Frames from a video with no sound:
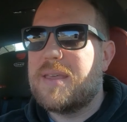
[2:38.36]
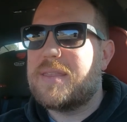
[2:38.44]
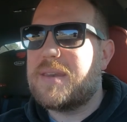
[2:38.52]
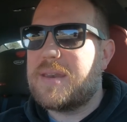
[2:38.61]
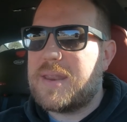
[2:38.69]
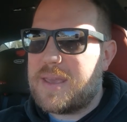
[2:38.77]

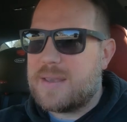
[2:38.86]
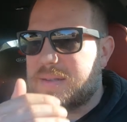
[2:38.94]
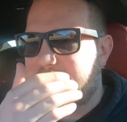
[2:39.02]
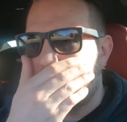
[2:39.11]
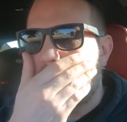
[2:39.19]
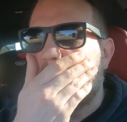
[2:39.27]
than it
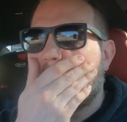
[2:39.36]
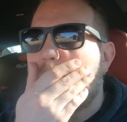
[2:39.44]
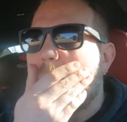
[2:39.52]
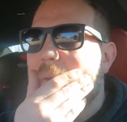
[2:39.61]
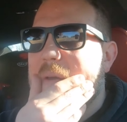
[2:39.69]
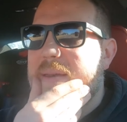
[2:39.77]
is.
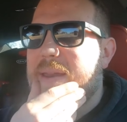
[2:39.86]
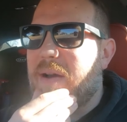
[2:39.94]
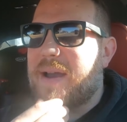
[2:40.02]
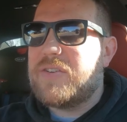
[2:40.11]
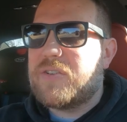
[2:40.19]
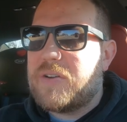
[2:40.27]
Now,
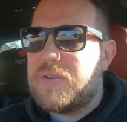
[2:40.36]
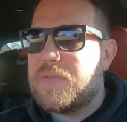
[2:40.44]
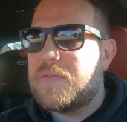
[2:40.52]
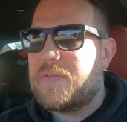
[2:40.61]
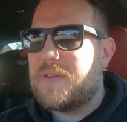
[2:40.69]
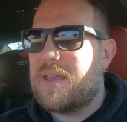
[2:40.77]
I
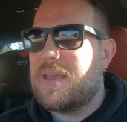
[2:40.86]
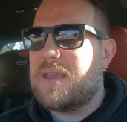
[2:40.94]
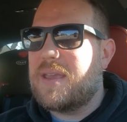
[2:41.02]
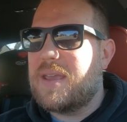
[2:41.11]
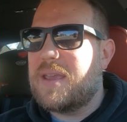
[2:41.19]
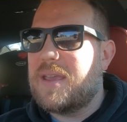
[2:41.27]
drove
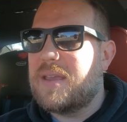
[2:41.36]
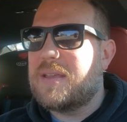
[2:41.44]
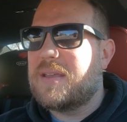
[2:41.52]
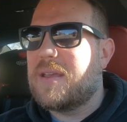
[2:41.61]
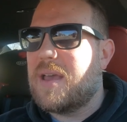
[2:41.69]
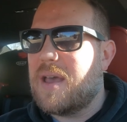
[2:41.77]
a
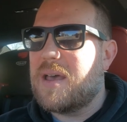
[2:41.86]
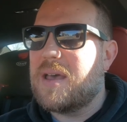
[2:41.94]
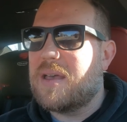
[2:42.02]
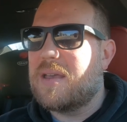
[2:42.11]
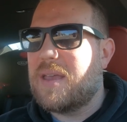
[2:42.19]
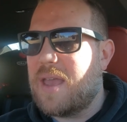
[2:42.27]

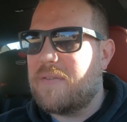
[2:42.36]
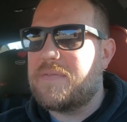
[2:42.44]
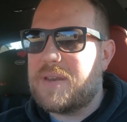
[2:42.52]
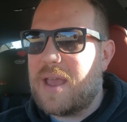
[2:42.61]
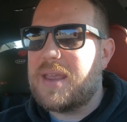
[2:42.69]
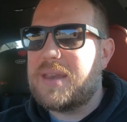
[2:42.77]

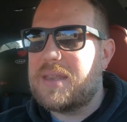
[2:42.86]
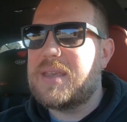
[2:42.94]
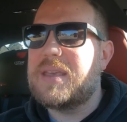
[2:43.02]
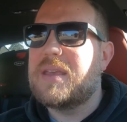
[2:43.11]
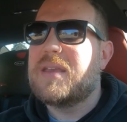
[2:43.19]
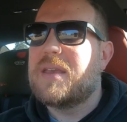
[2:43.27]

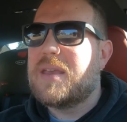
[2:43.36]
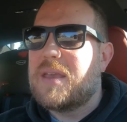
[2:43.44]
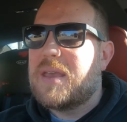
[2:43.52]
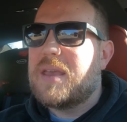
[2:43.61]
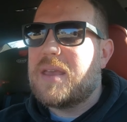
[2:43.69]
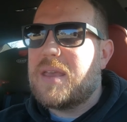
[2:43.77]

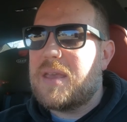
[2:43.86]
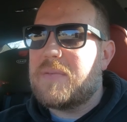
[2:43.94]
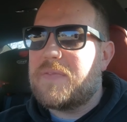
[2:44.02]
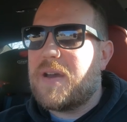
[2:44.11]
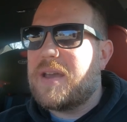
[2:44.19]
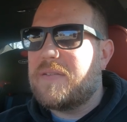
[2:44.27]
F90
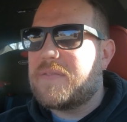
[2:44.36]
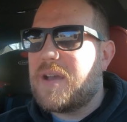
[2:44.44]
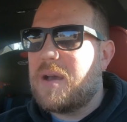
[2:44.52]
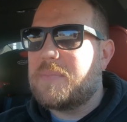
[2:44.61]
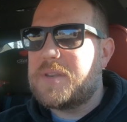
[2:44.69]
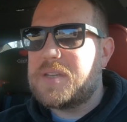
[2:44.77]
M5
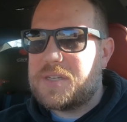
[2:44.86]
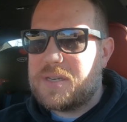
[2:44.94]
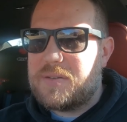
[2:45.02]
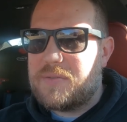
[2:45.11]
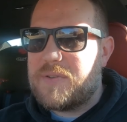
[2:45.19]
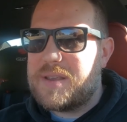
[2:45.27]

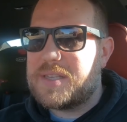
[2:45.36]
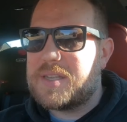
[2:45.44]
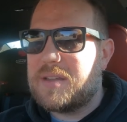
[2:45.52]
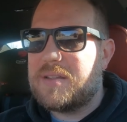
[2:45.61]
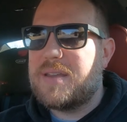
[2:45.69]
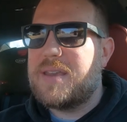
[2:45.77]
competition
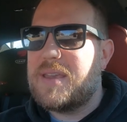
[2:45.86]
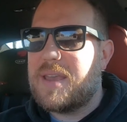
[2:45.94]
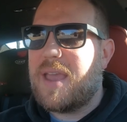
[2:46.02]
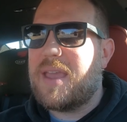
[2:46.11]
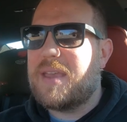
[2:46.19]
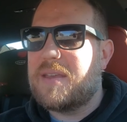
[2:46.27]
recently,
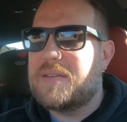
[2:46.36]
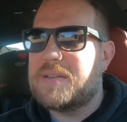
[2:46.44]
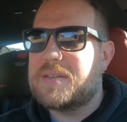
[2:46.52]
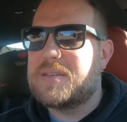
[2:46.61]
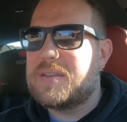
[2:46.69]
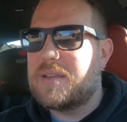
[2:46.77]

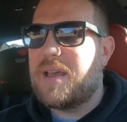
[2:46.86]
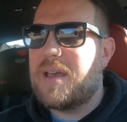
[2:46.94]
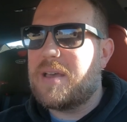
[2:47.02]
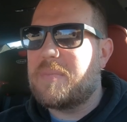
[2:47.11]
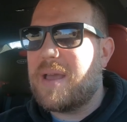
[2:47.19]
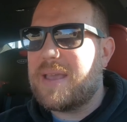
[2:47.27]
and
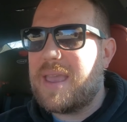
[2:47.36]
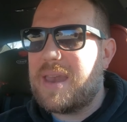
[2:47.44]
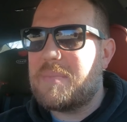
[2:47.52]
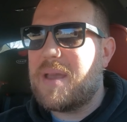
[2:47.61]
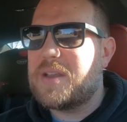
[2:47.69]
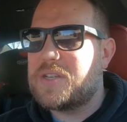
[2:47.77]
I
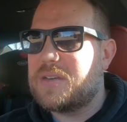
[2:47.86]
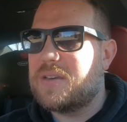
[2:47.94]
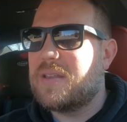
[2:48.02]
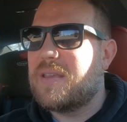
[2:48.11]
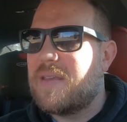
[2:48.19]
can't imagine,